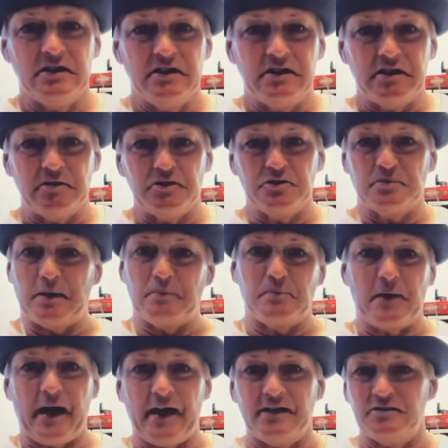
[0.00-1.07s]
It was my
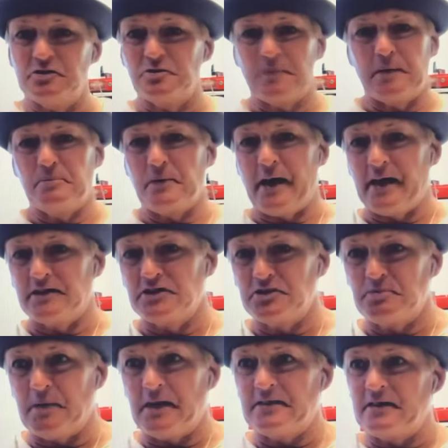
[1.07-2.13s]
practice
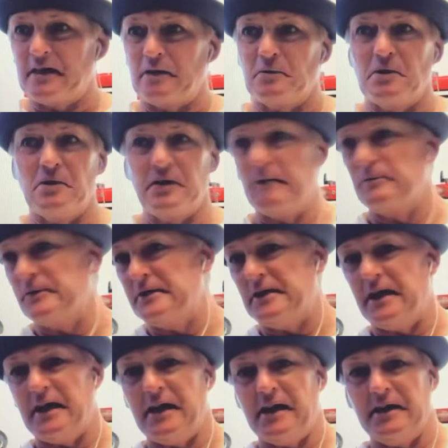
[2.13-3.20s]
bike that I rode every
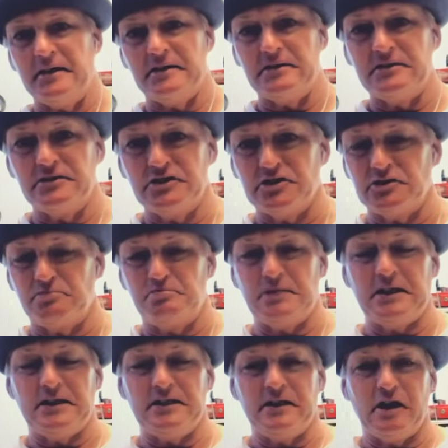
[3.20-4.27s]
day and just
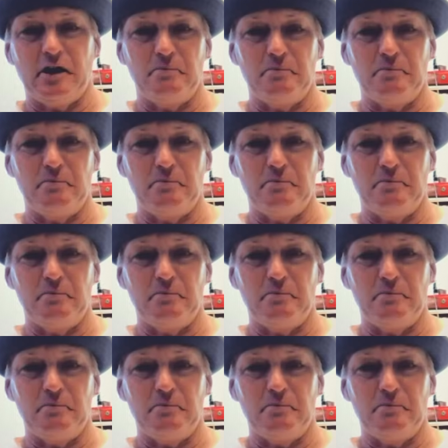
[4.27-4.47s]
beat it up.